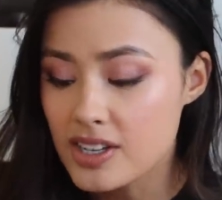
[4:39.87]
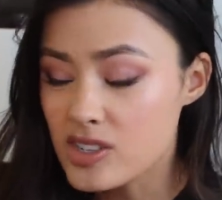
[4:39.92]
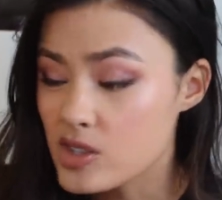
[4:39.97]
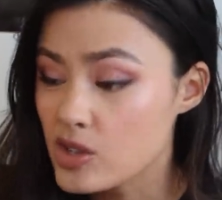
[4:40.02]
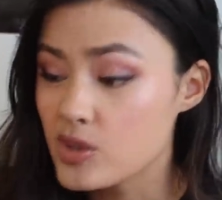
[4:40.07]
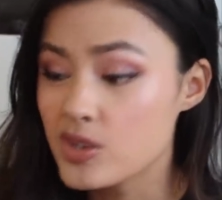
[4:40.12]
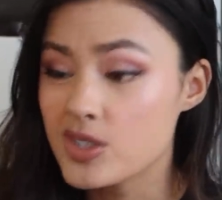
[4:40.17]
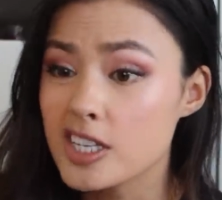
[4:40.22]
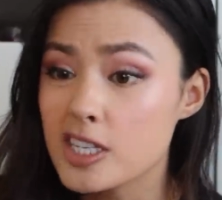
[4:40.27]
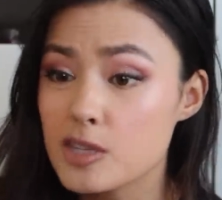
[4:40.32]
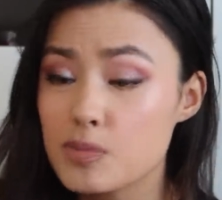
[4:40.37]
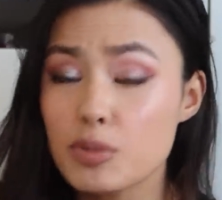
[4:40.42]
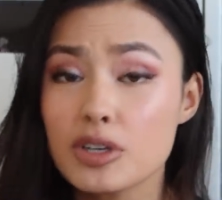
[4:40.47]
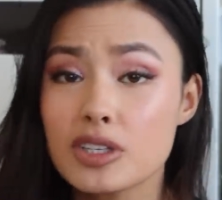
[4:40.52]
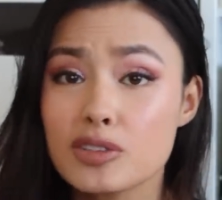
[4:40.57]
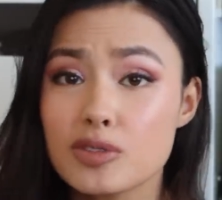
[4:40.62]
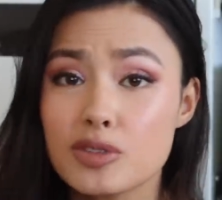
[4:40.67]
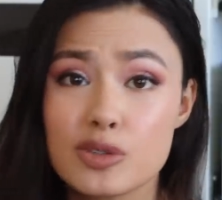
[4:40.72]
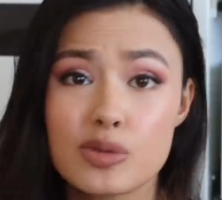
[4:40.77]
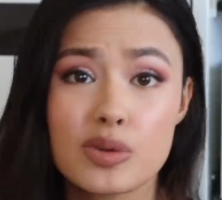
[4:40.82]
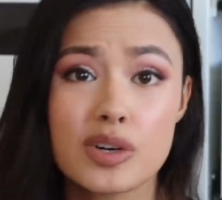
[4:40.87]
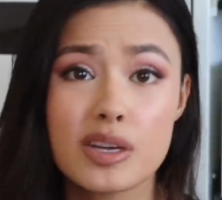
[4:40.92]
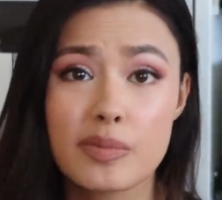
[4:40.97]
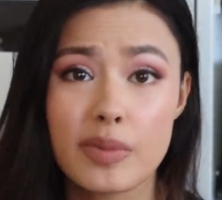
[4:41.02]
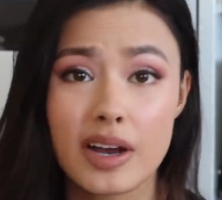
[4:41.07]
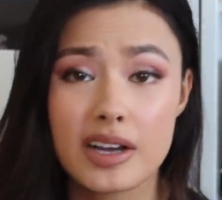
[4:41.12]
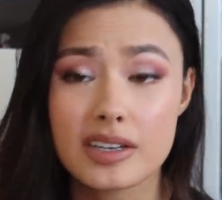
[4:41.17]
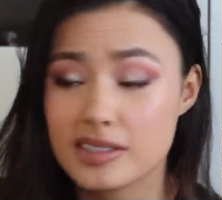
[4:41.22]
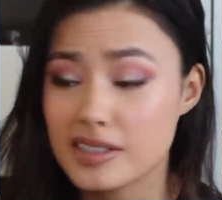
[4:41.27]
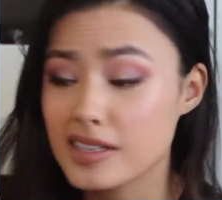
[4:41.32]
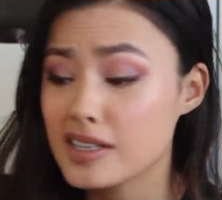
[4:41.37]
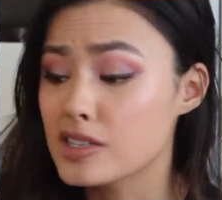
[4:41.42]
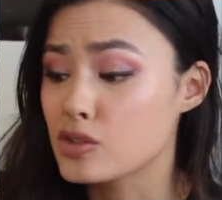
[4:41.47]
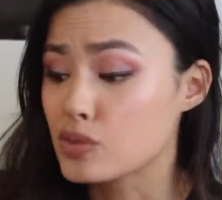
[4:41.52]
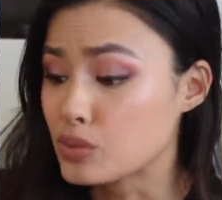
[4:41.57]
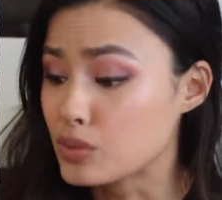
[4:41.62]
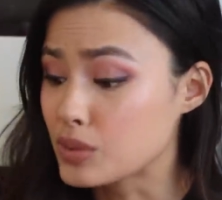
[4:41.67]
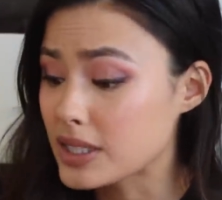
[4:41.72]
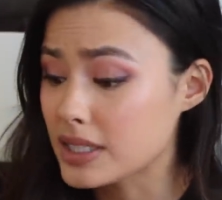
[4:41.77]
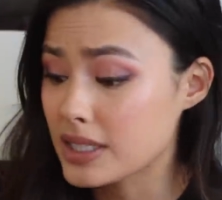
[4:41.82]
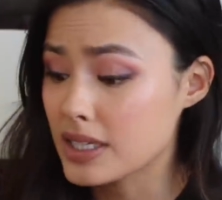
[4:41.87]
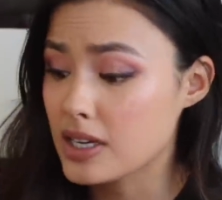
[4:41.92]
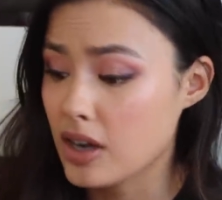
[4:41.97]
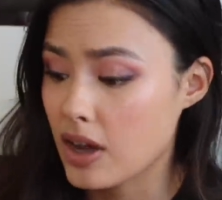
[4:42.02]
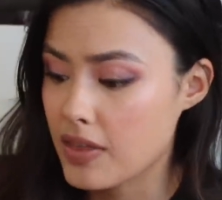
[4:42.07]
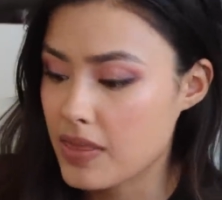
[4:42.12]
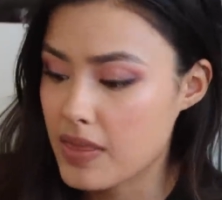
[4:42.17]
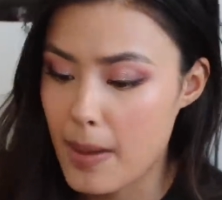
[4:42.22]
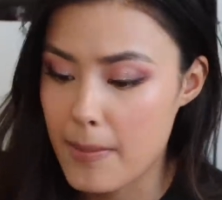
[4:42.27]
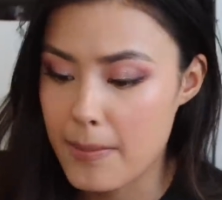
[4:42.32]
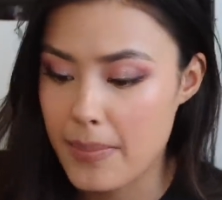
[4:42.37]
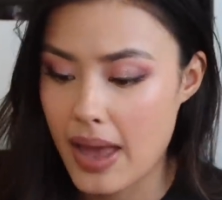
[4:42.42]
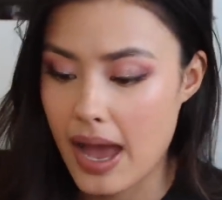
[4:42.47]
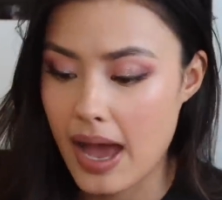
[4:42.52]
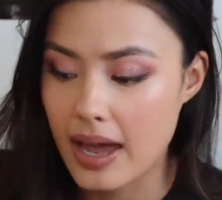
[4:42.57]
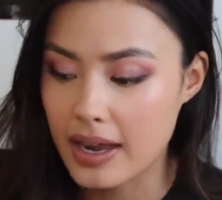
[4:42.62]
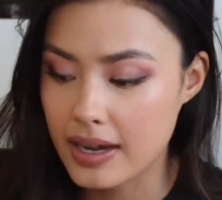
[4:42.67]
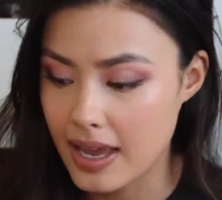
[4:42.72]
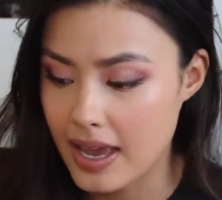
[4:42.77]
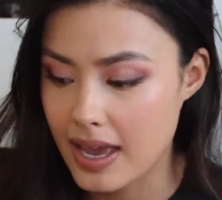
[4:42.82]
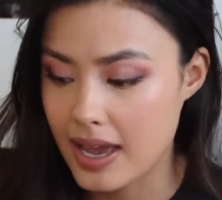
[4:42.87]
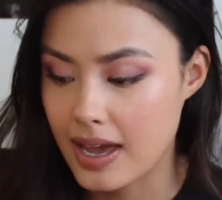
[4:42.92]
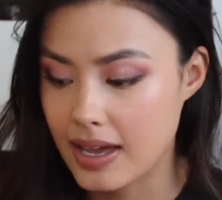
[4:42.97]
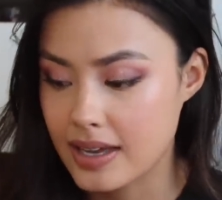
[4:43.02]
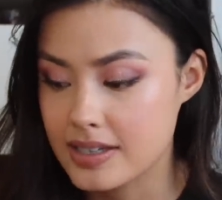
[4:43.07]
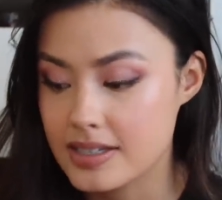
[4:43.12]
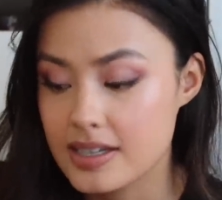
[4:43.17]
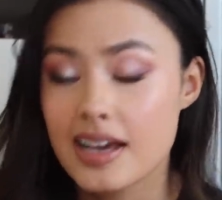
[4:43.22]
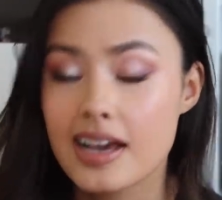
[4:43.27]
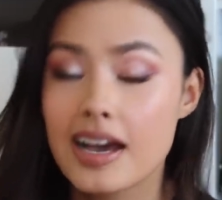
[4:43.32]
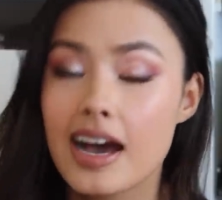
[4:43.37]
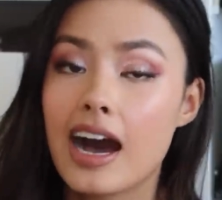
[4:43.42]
So six books for twenty bucks is really not that bad, and